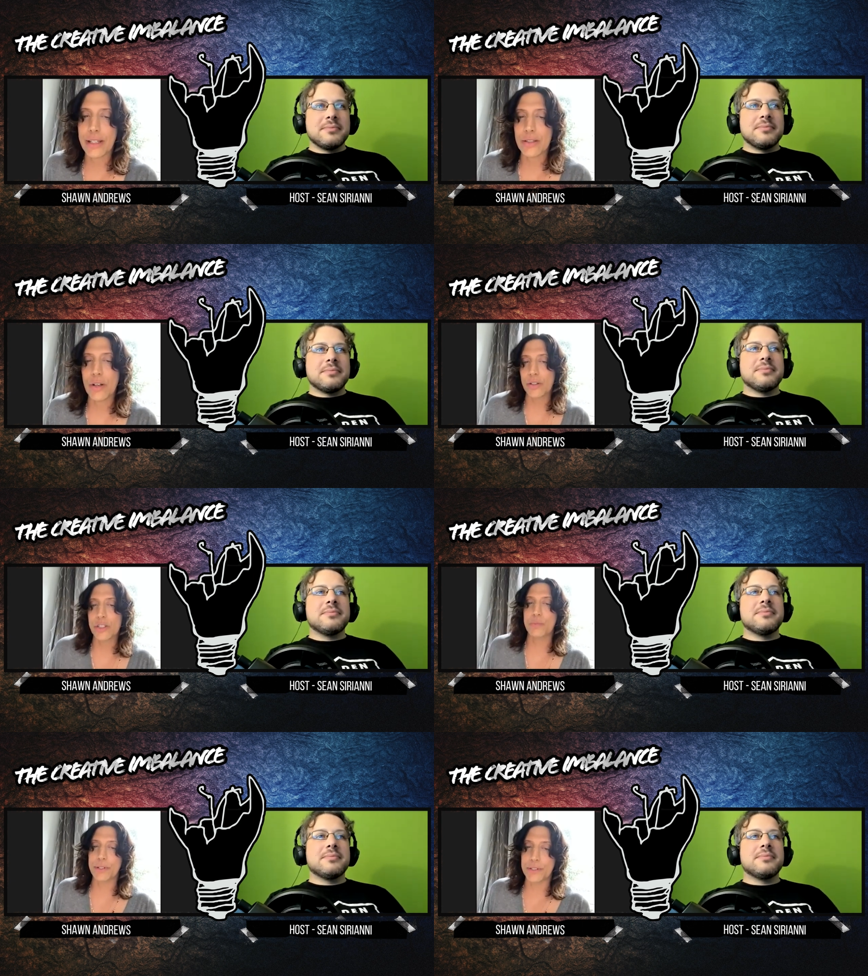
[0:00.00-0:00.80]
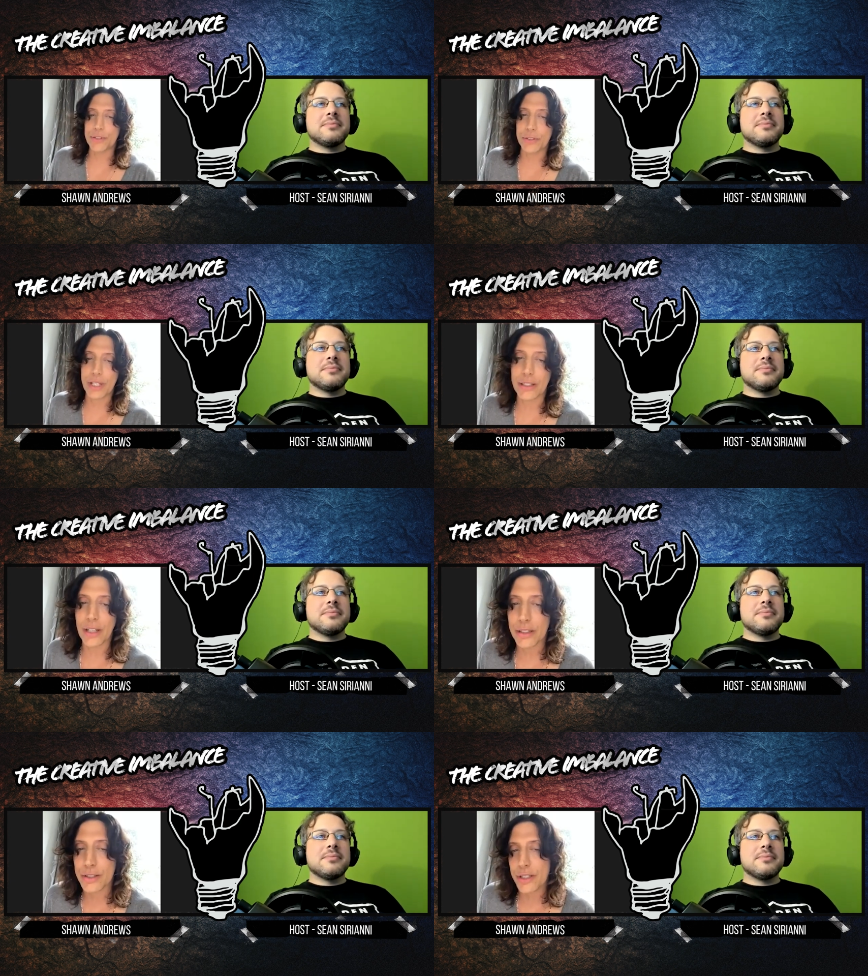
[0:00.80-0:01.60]
Speaker 1: It's called Spiritual
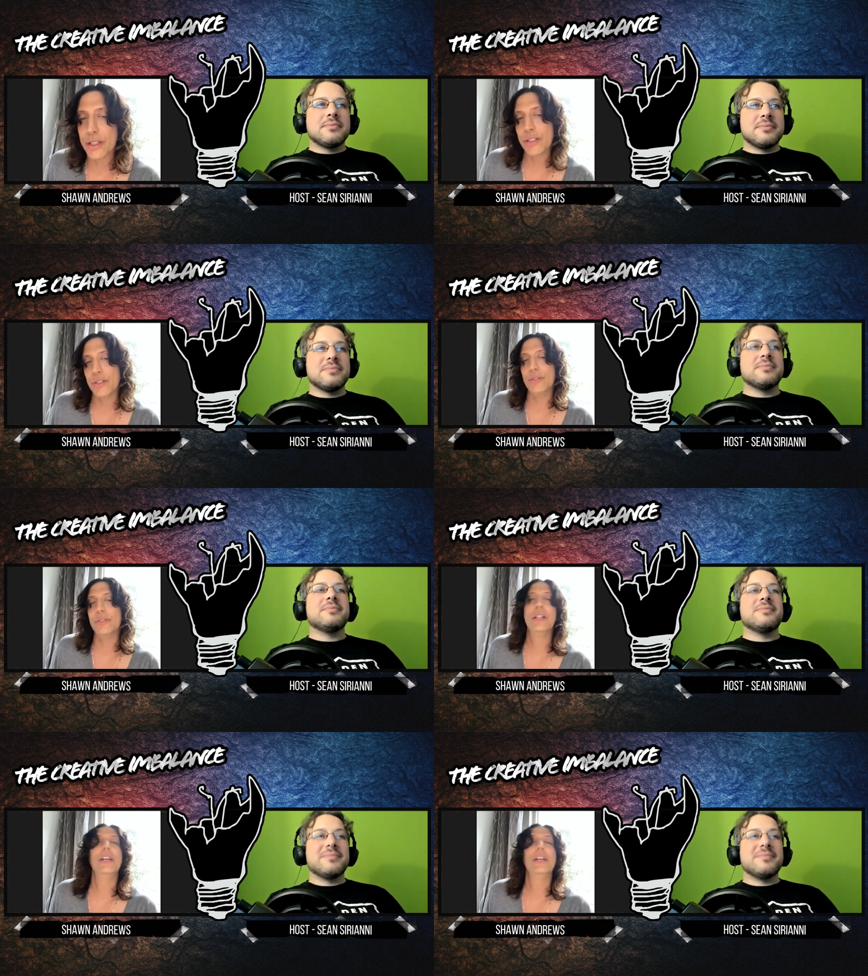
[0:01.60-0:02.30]
Technology soon.